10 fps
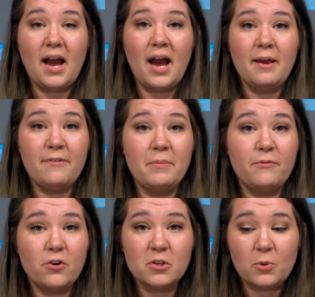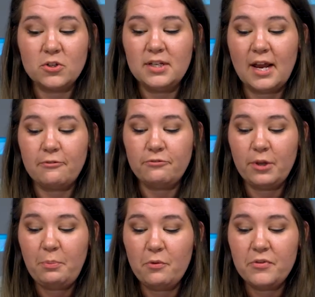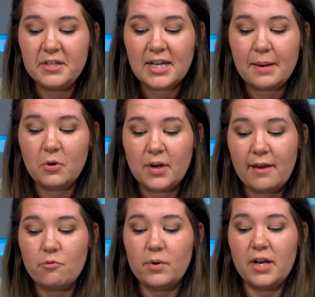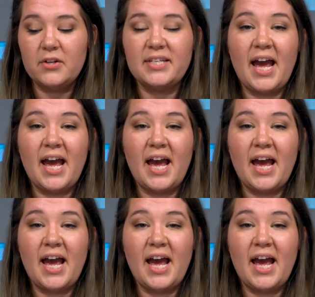if I'm the first person, I flip over the timer and everyone else